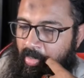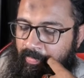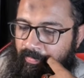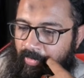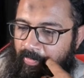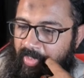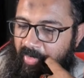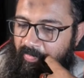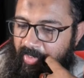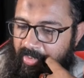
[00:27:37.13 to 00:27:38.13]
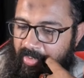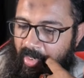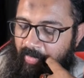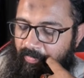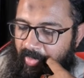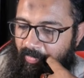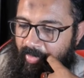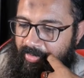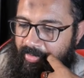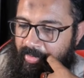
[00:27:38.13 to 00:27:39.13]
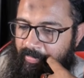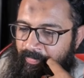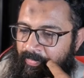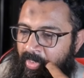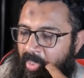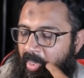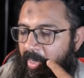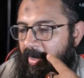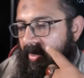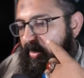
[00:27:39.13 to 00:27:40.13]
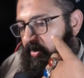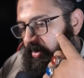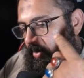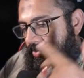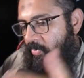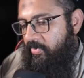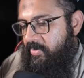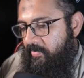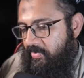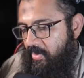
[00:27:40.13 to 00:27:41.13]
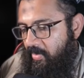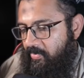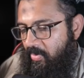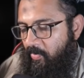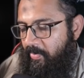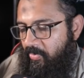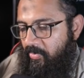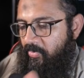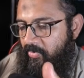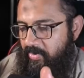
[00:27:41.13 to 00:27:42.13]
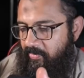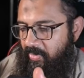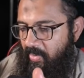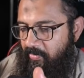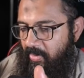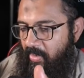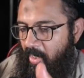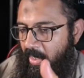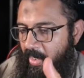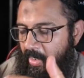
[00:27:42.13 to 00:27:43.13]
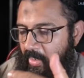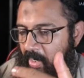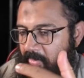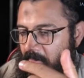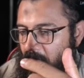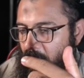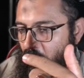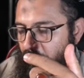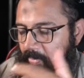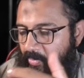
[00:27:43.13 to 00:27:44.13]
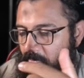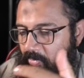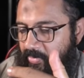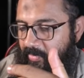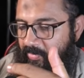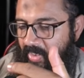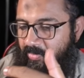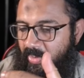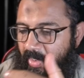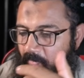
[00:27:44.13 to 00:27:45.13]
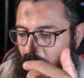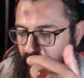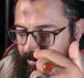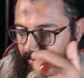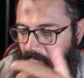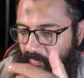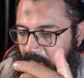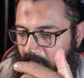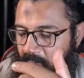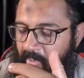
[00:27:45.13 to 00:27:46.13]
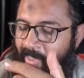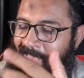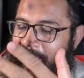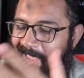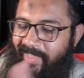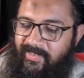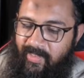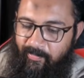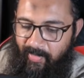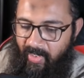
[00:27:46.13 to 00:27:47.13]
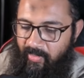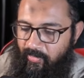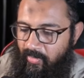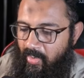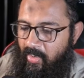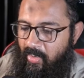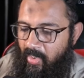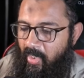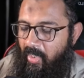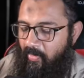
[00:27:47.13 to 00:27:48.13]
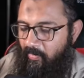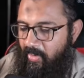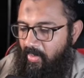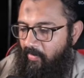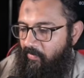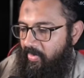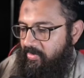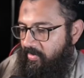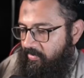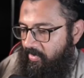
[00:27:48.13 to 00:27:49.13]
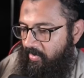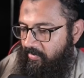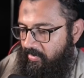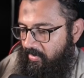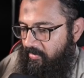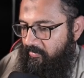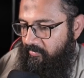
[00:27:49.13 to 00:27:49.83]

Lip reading: from the NVIDIA free version and the Go subscription, OpenCode Go subscription, and at the OpenCode Go subscription it works perfectly as compared to the NVIDIA free subscription.